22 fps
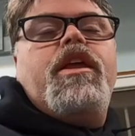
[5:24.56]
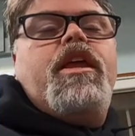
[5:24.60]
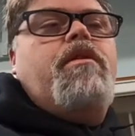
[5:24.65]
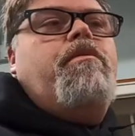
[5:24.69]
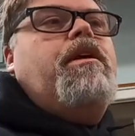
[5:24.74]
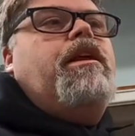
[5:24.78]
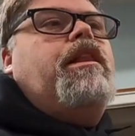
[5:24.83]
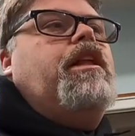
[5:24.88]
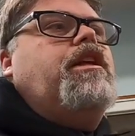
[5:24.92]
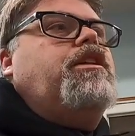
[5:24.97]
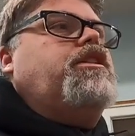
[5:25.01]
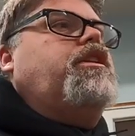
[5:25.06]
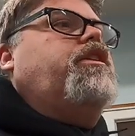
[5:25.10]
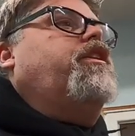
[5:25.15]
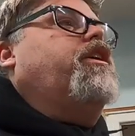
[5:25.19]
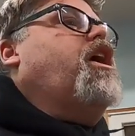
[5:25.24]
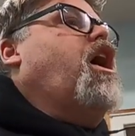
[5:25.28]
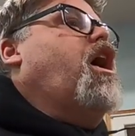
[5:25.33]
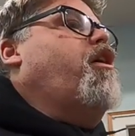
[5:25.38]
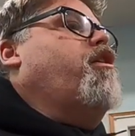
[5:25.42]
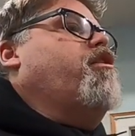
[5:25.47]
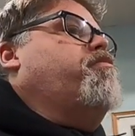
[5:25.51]
Give me a list of the
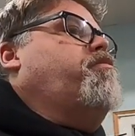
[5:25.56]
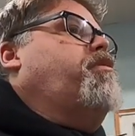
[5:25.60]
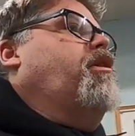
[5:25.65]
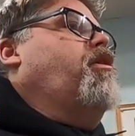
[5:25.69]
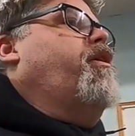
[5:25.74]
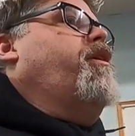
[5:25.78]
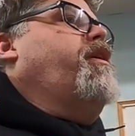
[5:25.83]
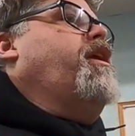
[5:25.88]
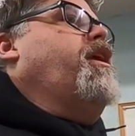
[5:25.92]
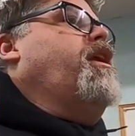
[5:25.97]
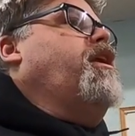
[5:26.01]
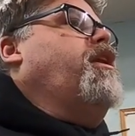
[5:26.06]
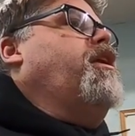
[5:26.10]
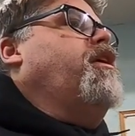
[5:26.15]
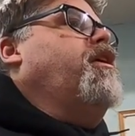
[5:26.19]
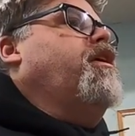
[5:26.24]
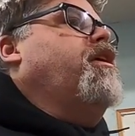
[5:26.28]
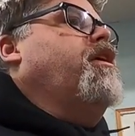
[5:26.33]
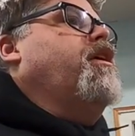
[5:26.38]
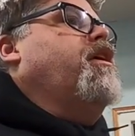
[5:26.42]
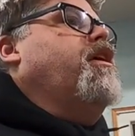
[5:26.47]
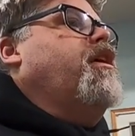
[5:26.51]
comments below. I need
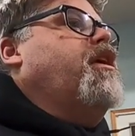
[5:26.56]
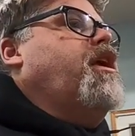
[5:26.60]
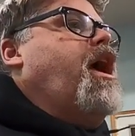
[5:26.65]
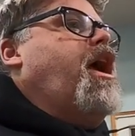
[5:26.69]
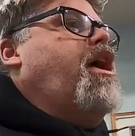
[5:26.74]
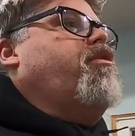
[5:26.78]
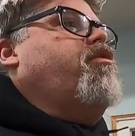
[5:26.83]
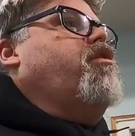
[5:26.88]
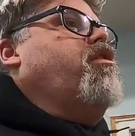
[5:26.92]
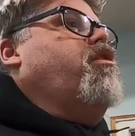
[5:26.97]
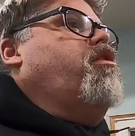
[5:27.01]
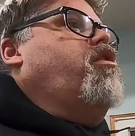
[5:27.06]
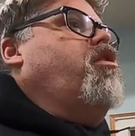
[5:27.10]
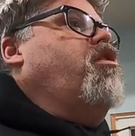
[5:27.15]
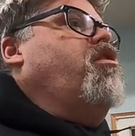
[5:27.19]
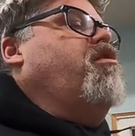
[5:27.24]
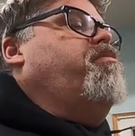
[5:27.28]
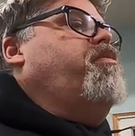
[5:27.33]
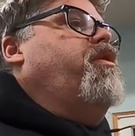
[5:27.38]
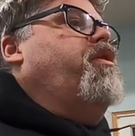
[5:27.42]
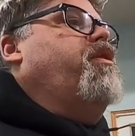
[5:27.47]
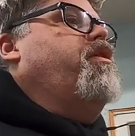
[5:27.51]
gasket
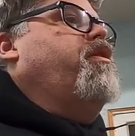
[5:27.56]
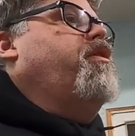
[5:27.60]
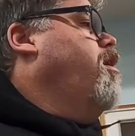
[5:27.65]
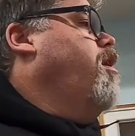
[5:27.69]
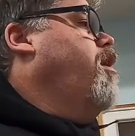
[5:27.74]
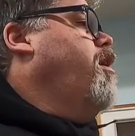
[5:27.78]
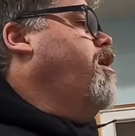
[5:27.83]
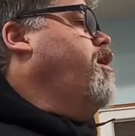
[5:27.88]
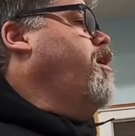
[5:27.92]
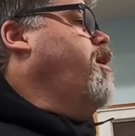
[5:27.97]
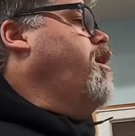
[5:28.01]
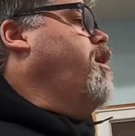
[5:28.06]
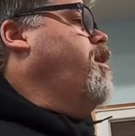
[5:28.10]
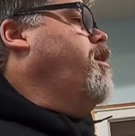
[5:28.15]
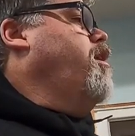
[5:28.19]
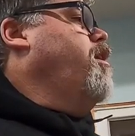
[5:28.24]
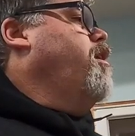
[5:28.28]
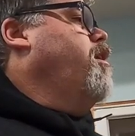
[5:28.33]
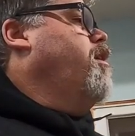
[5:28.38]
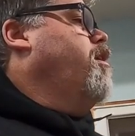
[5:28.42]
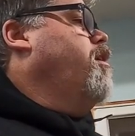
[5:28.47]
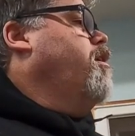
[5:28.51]
goop. I
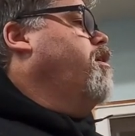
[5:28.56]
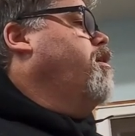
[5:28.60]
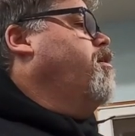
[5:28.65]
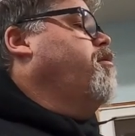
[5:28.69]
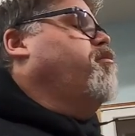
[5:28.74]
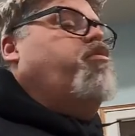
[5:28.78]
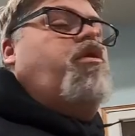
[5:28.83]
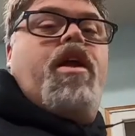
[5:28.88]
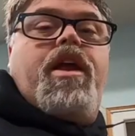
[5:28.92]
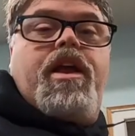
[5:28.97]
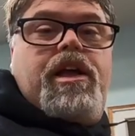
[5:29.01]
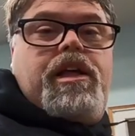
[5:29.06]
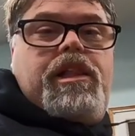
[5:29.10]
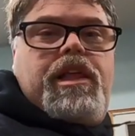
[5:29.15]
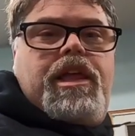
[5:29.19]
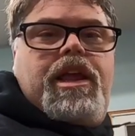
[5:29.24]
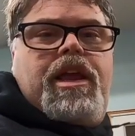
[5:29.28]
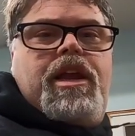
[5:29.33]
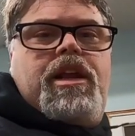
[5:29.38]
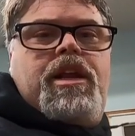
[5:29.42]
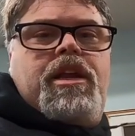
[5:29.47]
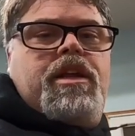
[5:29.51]
need brake
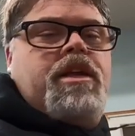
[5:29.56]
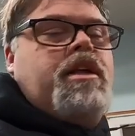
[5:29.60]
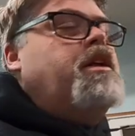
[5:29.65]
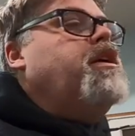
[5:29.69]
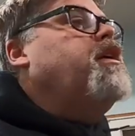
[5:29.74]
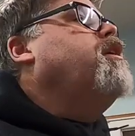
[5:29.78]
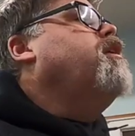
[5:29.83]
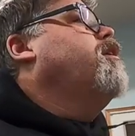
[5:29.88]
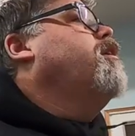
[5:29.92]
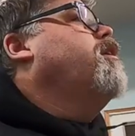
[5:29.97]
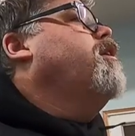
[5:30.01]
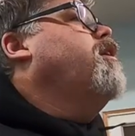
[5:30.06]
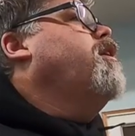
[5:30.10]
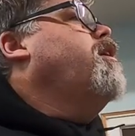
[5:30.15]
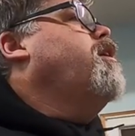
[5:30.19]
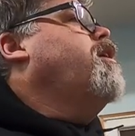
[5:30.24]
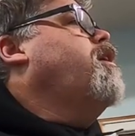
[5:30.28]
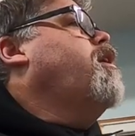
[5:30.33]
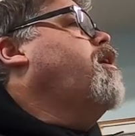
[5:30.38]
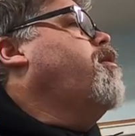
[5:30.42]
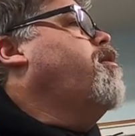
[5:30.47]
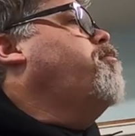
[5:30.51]
clean
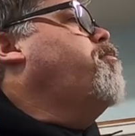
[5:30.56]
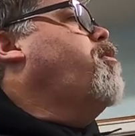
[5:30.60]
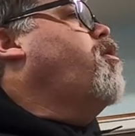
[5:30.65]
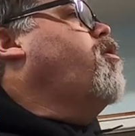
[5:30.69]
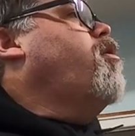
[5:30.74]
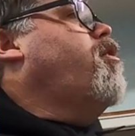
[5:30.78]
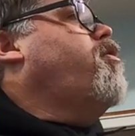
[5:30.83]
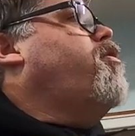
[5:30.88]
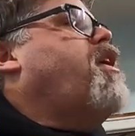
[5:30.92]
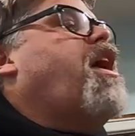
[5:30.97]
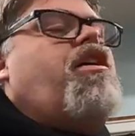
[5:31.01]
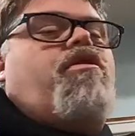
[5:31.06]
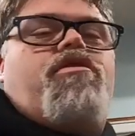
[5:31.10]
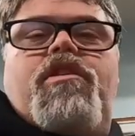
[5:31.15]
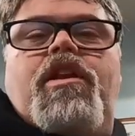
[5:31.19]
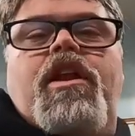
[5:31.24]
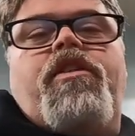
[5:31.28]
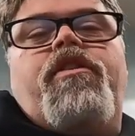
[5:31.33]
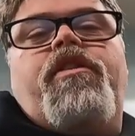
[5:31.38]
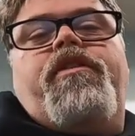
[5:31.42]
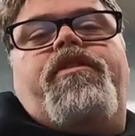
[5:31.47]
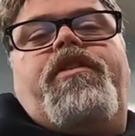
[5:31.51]
and about 1,000
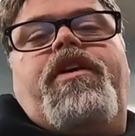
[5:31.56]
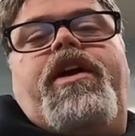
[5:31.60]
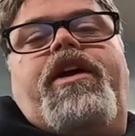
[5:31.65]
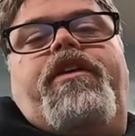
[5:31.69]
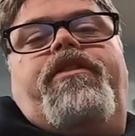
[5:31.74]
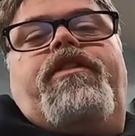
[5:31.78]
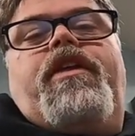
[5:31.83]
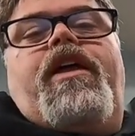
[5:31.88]
other freaking